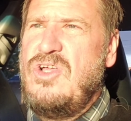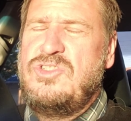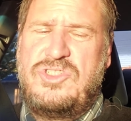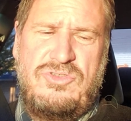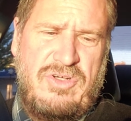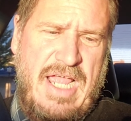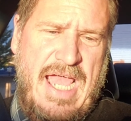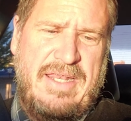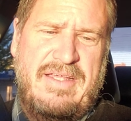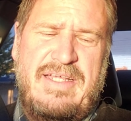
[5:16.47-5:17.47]
Junior
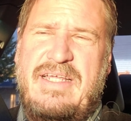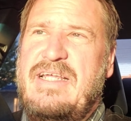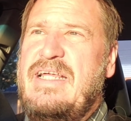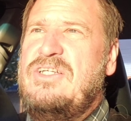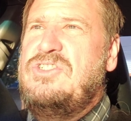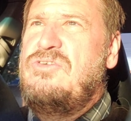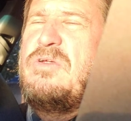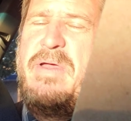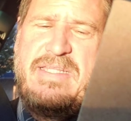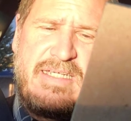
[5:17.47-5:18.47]
had.
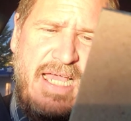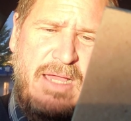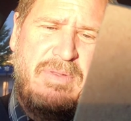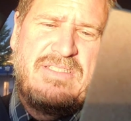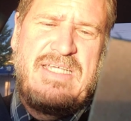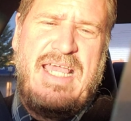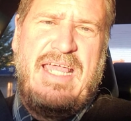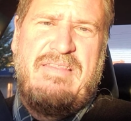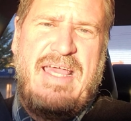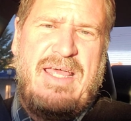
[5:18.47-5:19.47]
Junior made the comment
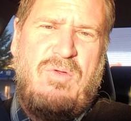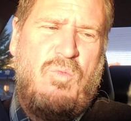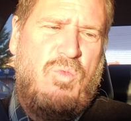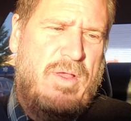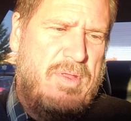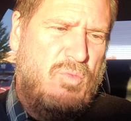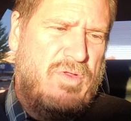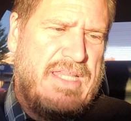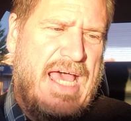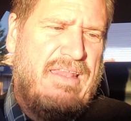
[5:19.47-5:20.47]
saying that women
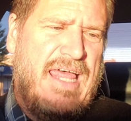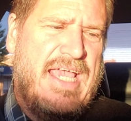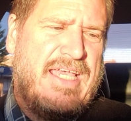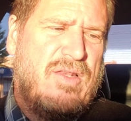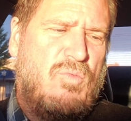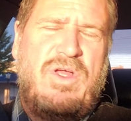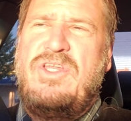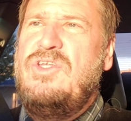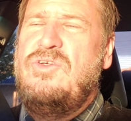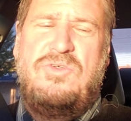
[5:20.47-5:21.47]
will not like it
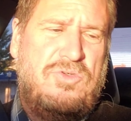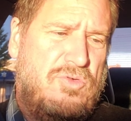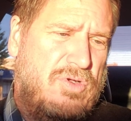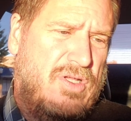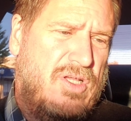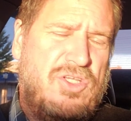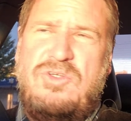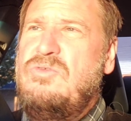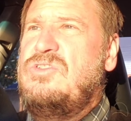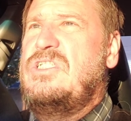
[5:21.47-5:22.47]
when you
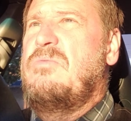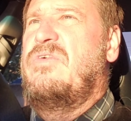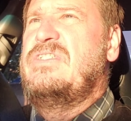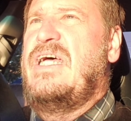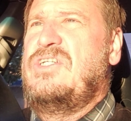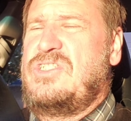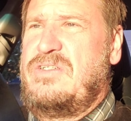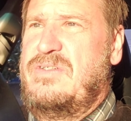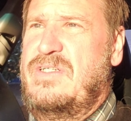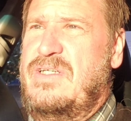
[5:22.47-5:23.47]
use semen retention.
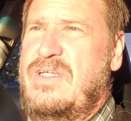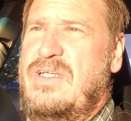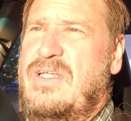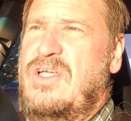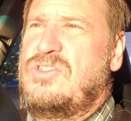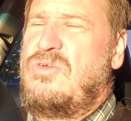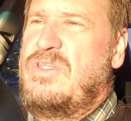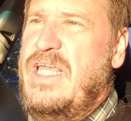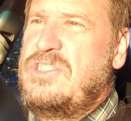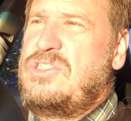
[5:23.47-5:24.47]
So
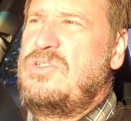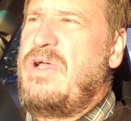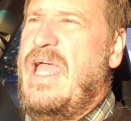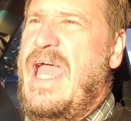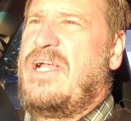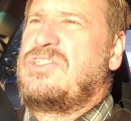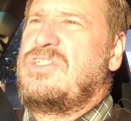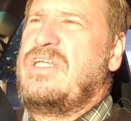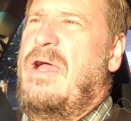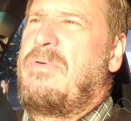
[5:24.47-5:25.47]
these two
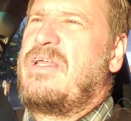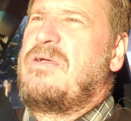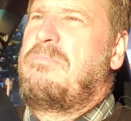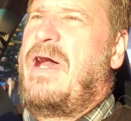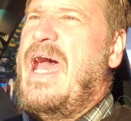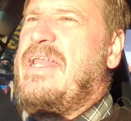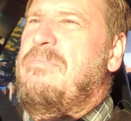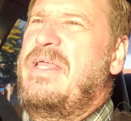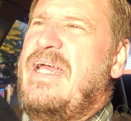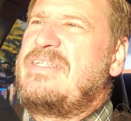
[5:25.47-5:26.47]
actually, I'm going to combine.
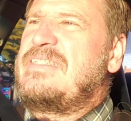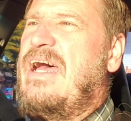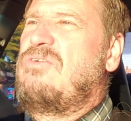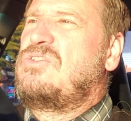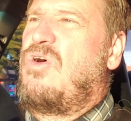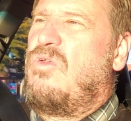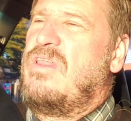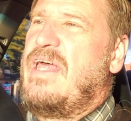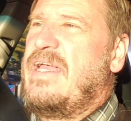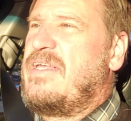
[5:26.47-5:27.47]
May not sound totally
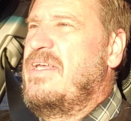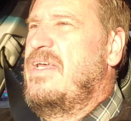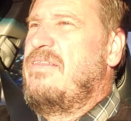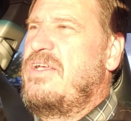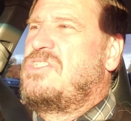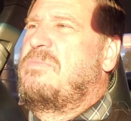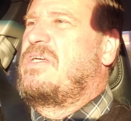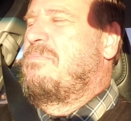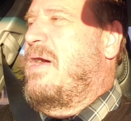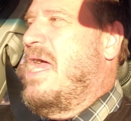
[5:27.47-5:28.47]
like they should be
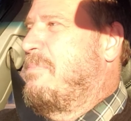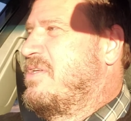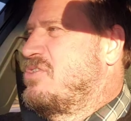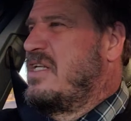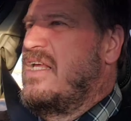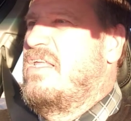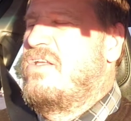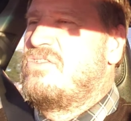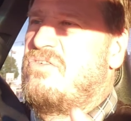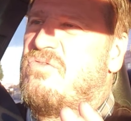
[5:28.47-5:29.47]
combined, but there's a
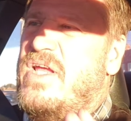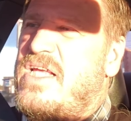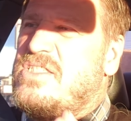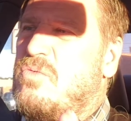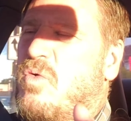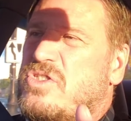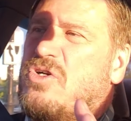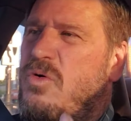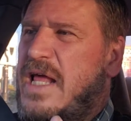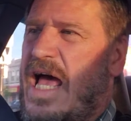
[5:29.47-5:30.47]
there's a reason what's
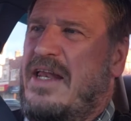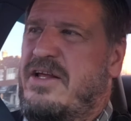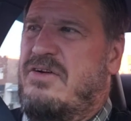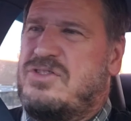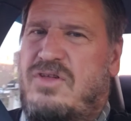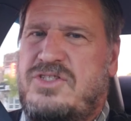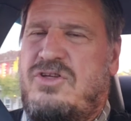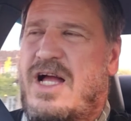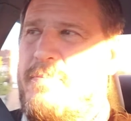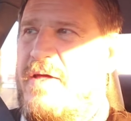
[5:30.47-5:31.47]
going on here. So let's
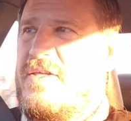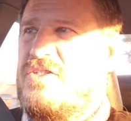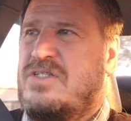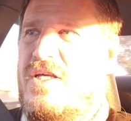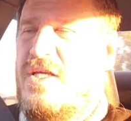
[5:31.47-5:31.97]
talk about this.